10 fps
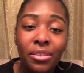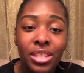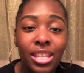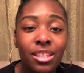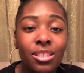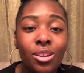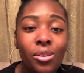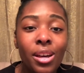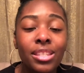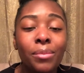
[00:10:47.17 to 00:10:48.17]
teething
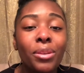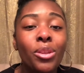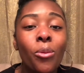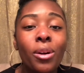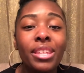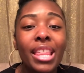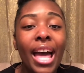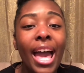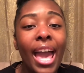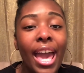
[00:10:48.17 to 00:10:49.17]
toys, but the one that I
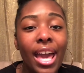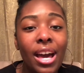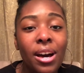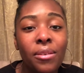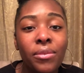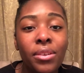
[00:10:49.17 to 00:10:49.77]
have,